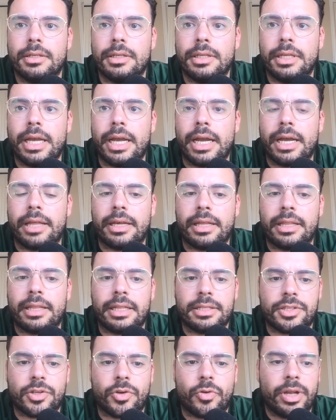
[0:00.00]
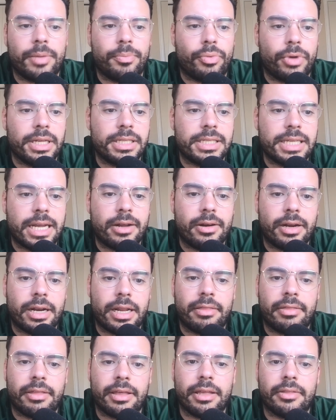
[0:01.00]
Yeah, I think that's a great breakdown,
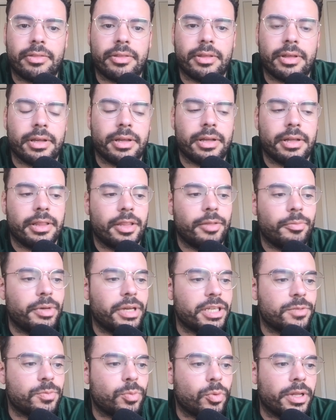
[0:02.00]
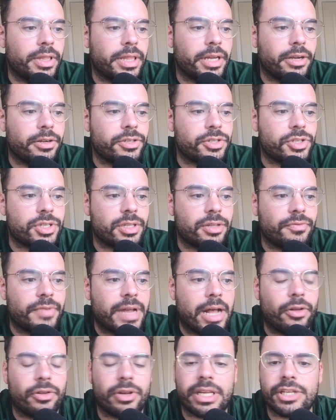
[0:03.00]
and I think the biggest point there is just the
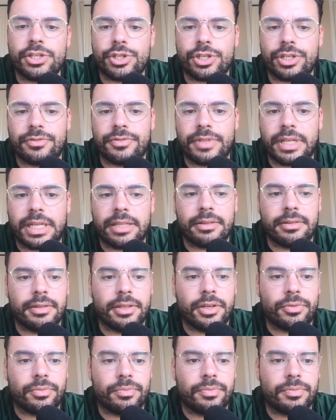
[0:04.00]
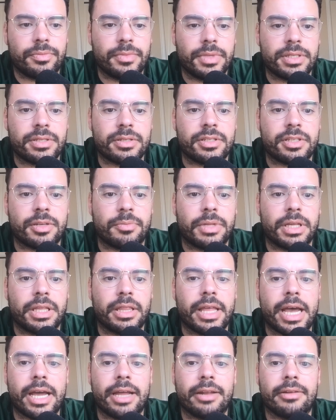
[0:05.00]
validation of that. This is
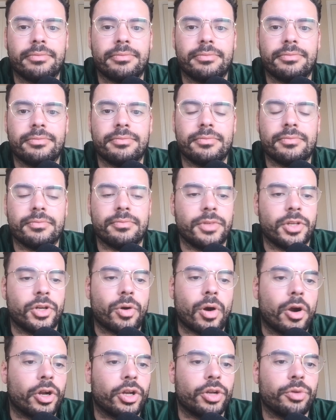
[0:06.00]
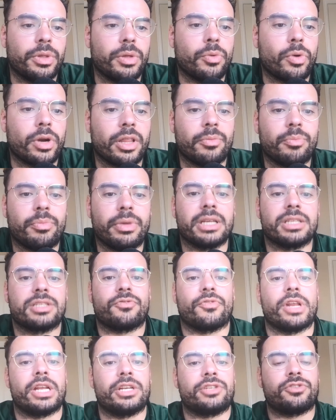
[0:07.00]
something that arguably one of the
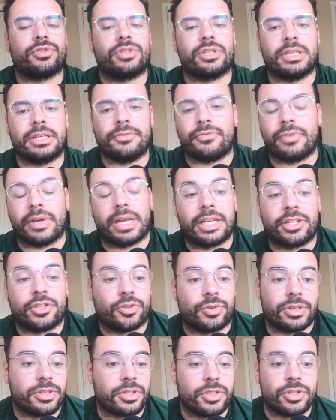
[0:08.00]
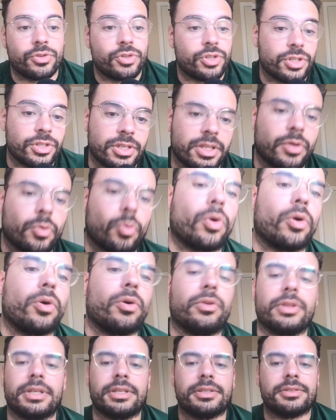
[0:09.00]
biggest financial institutions in the
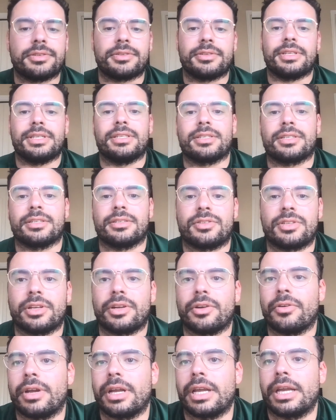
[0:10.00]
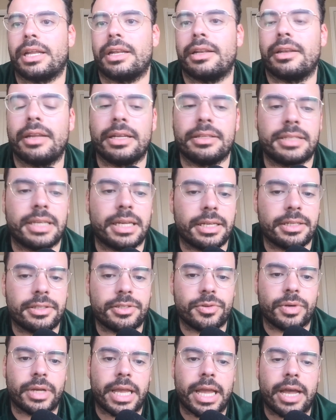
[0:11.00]
world is considering and taking
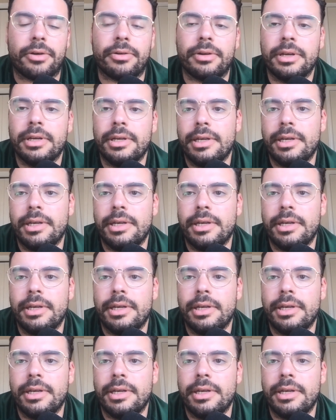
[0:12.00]
into account.